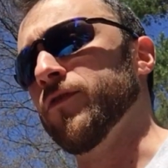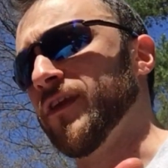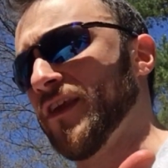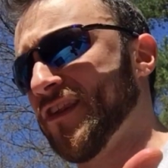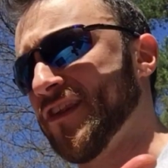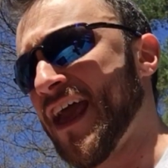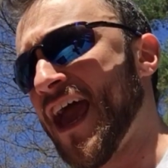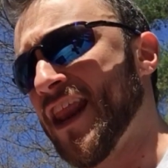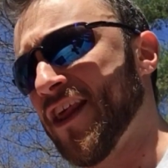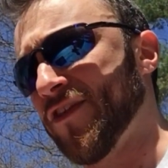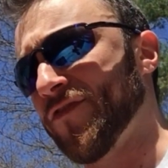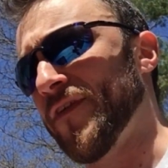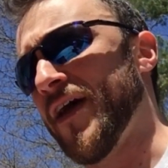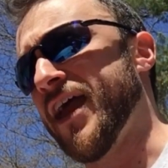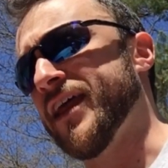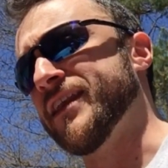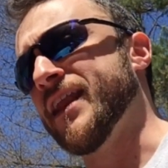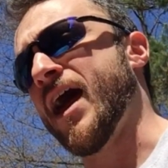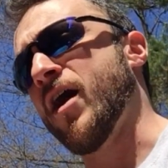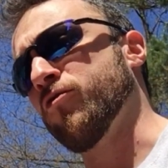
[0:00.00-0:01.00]

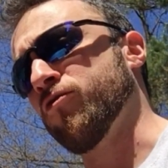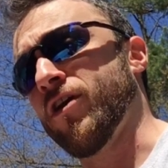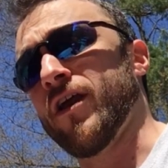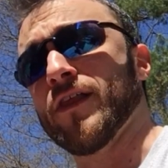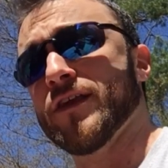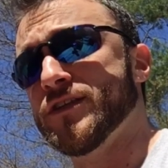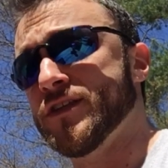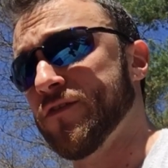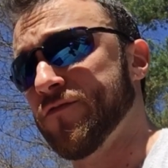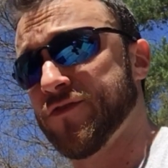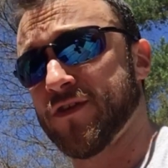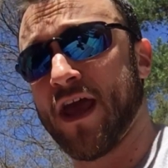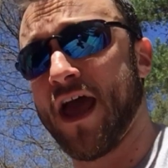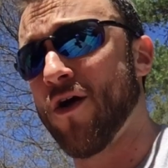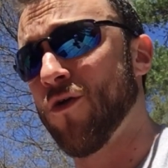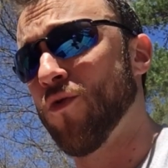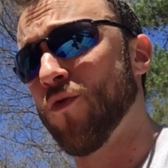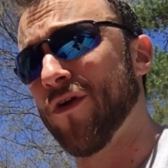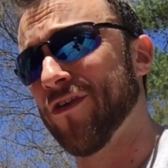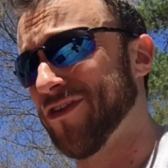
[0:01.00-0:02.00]
dissatisfied now relative to how
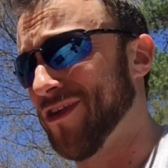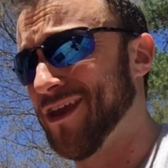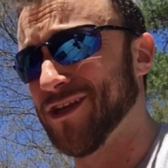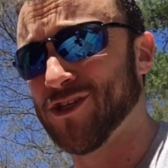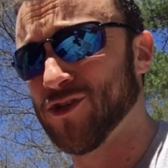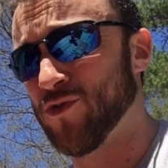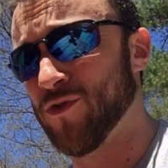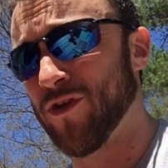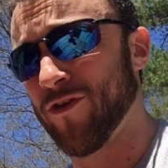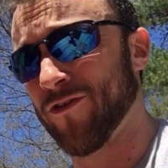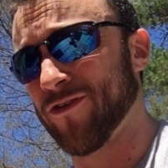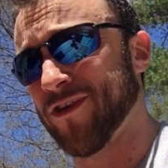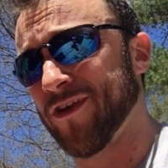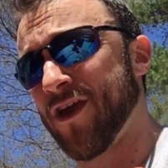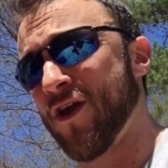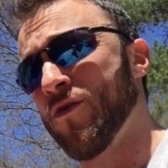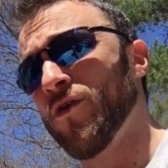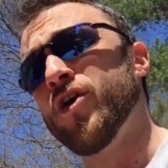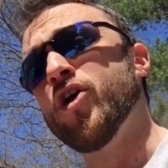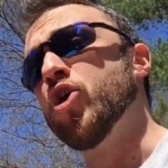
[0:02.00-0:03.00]
it was like 2 years
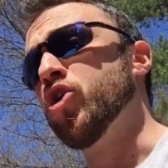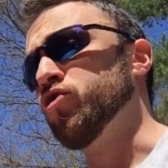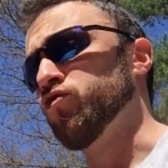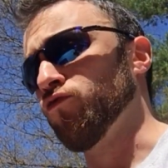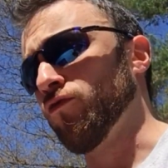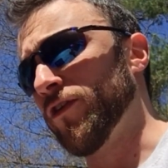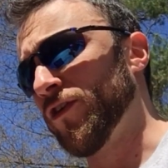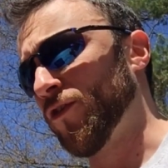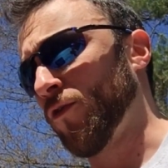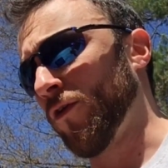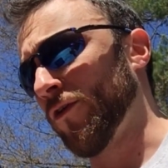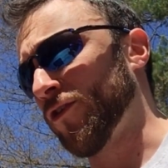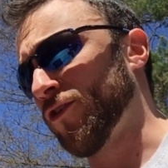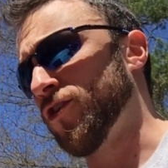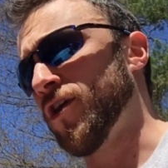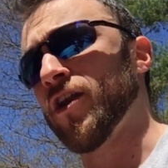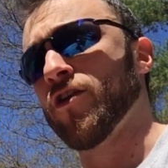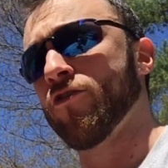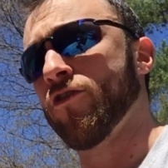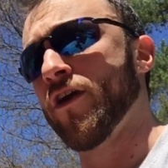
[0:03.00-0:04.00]
ago. Resource
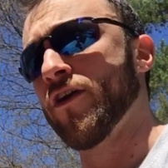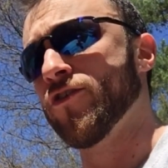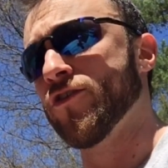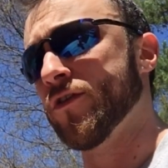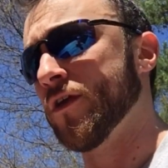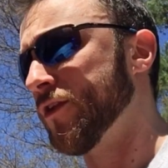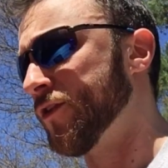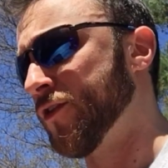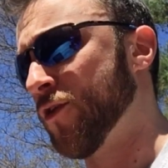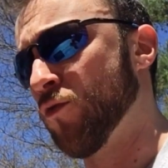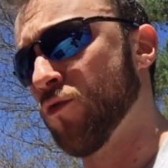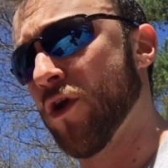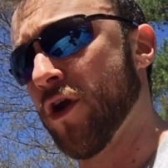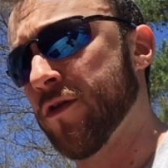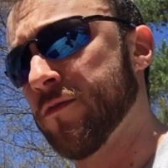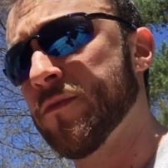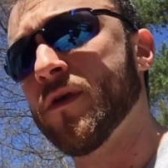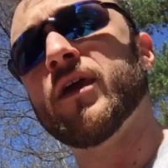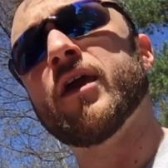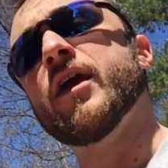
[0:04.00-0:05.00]
generation is too good.
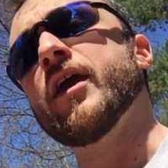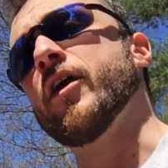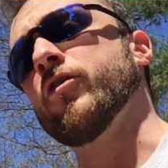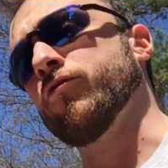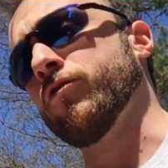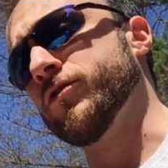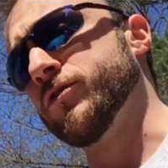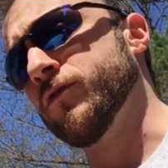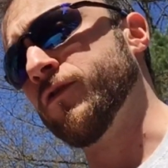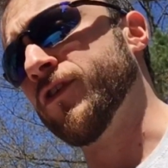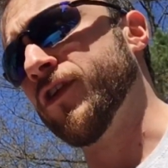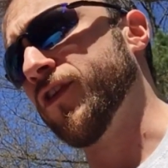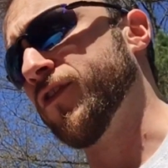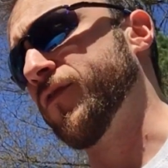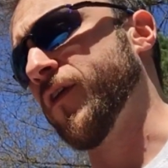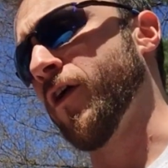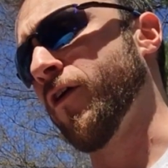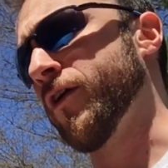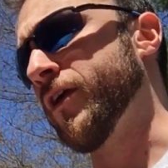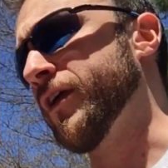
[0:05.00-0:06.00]
It reduces
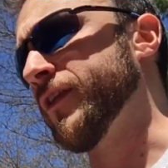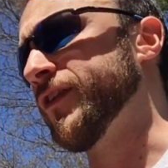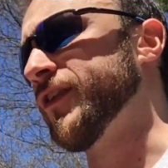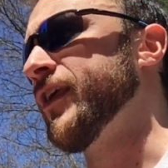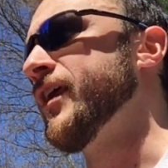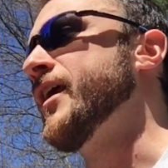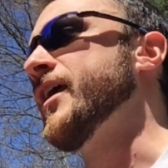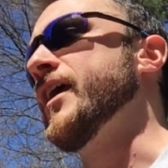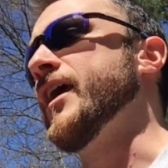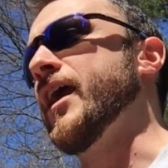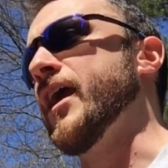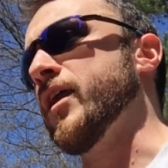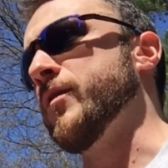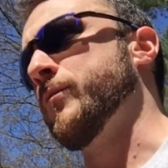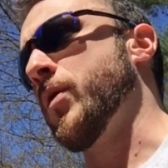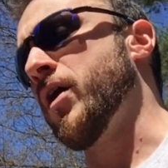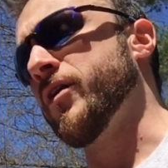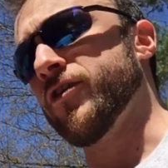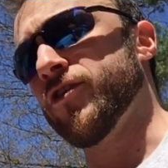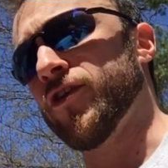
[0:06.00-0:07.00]
variance, it
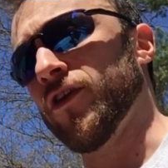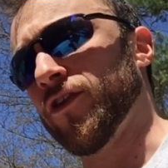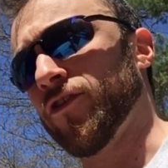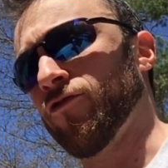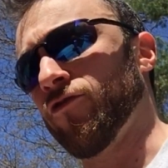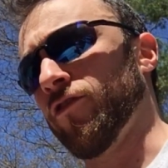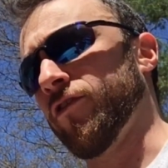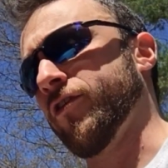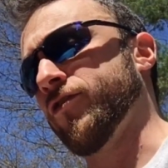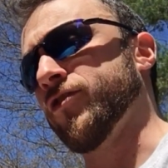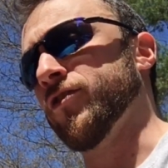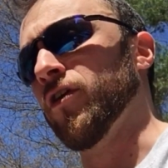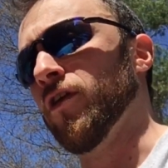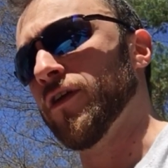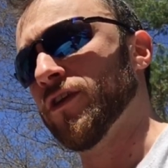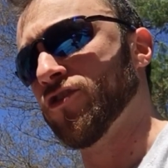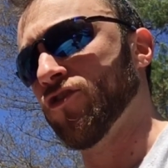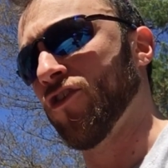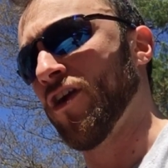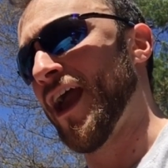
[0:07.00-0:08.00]
punishes traditional
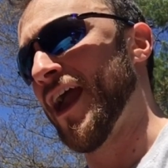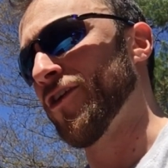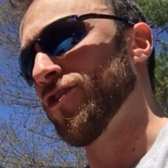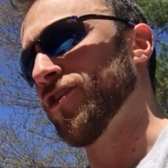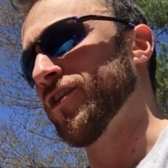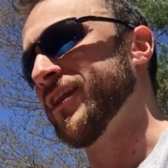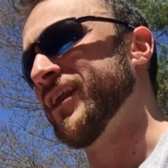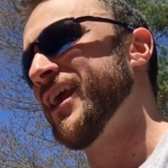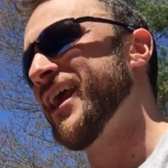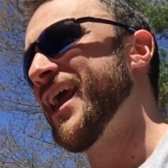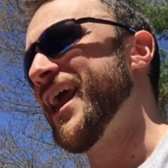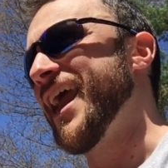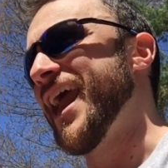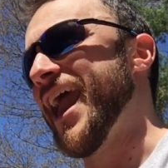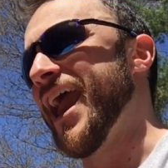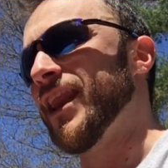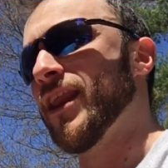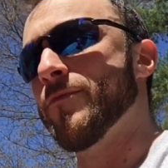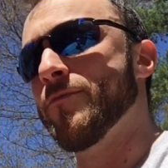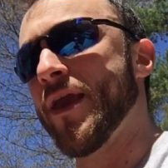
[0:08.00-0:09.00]
interaction,
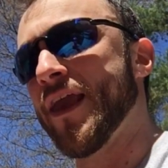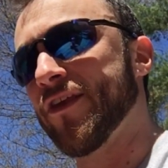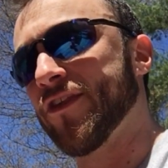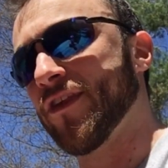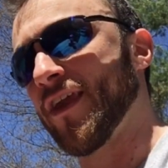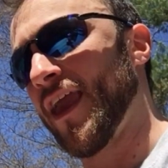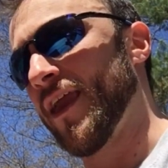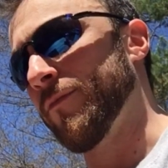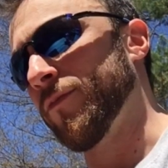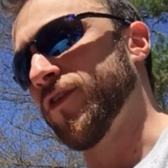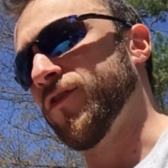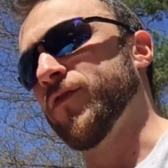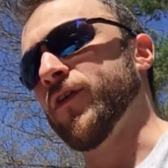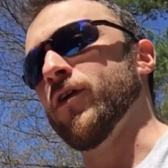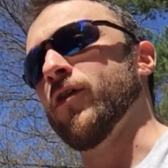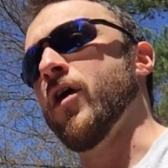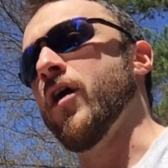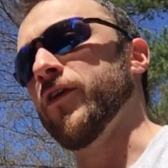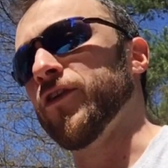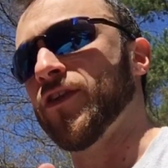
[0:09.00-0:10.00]
and it makes games feel
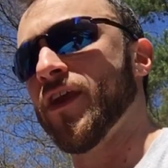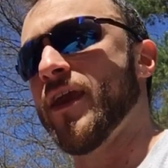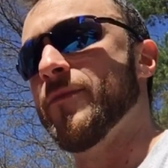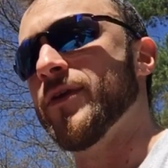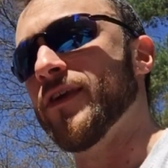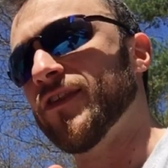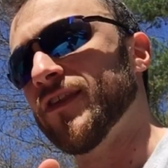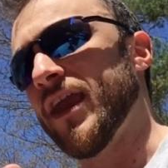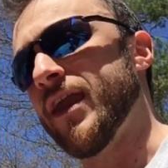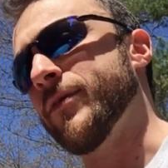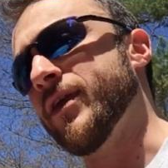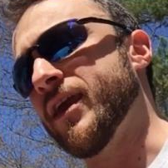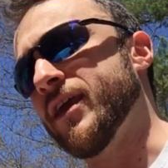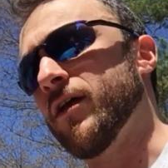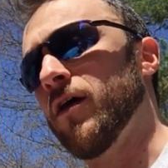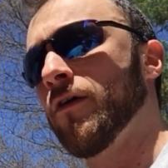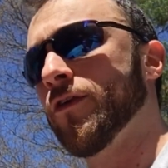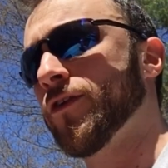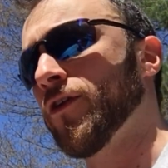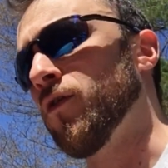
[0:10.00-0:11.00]
all samey. It
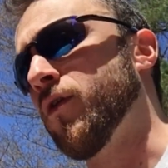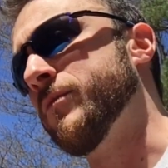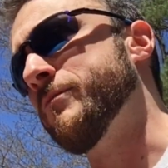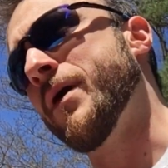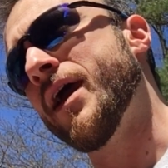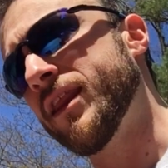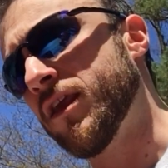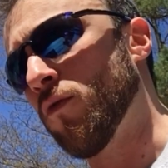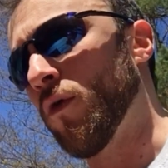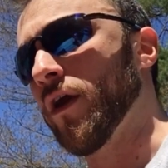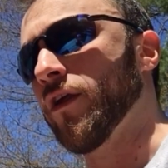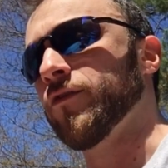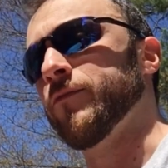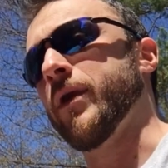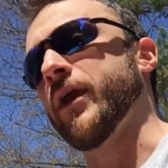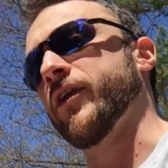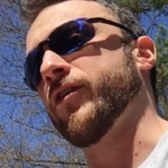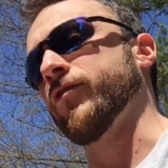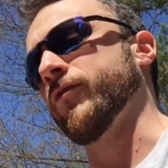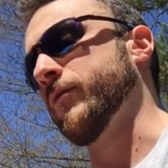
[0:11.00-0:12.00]
also, in many ways,
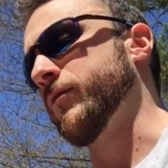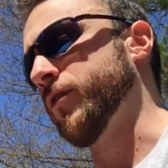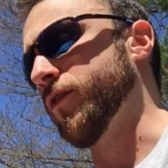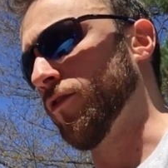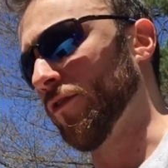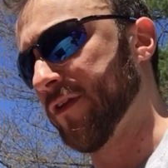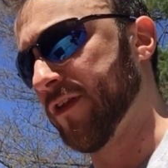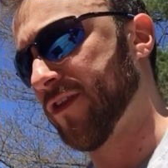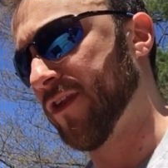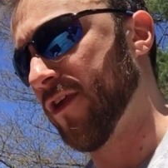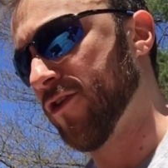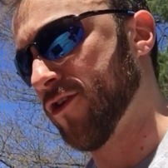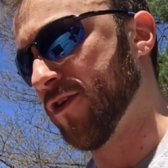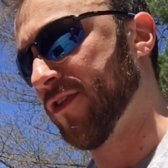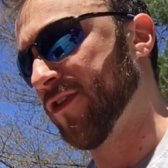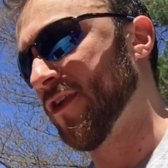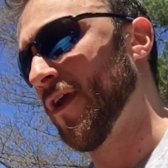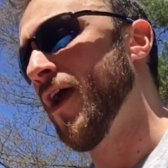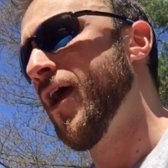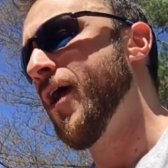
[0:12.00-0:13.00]
makes your
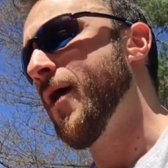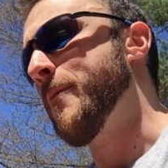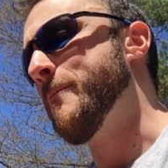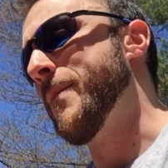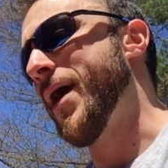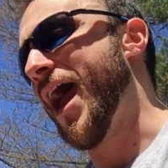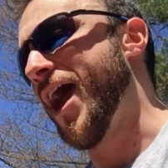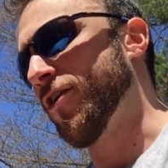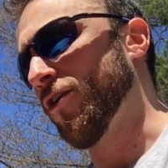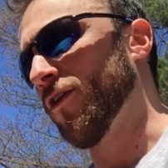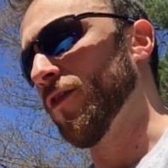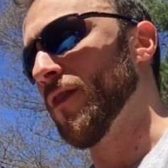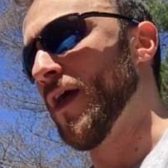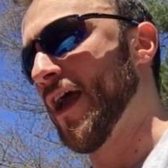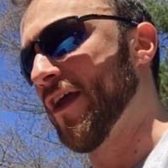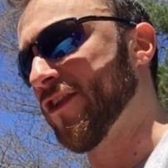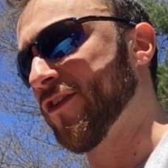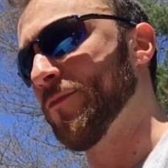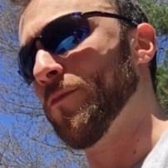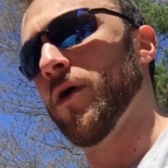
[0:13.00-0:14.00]
decisions matter
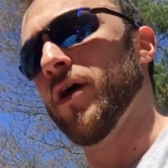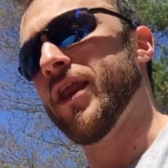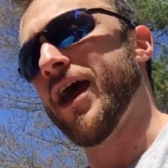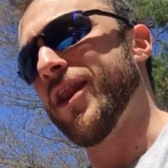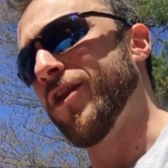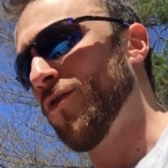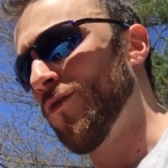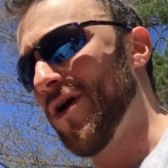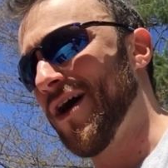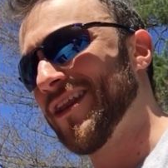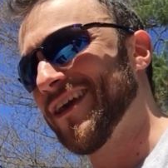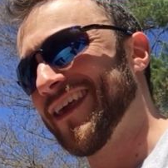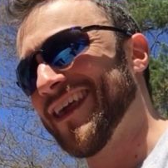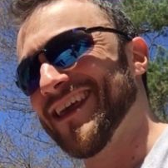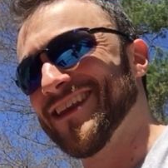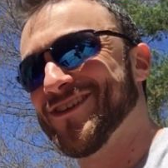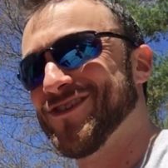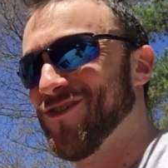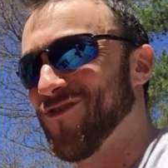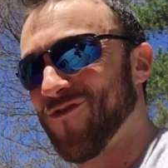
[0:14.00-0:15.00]
less. But I don't want to
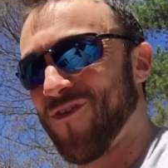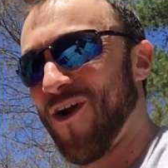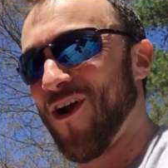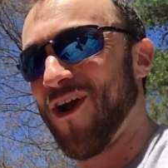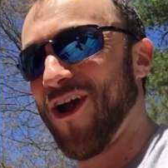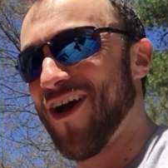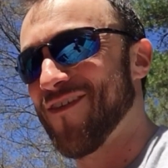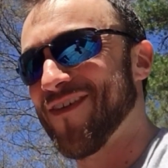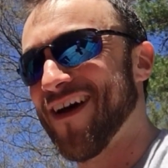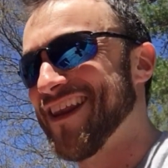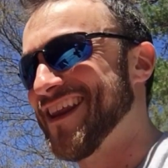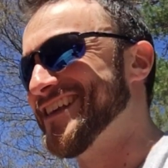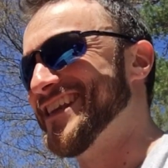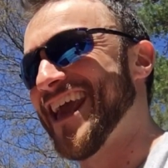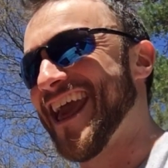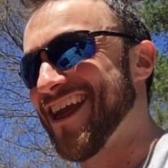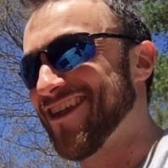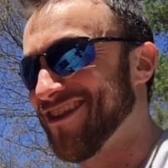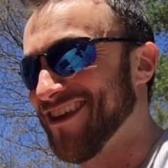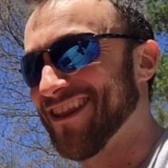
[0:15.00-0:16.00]
get too far off on a
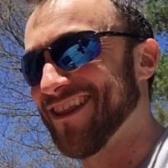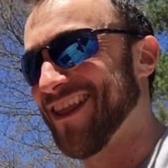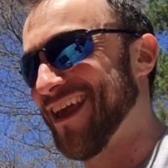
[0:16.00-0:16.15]
tangent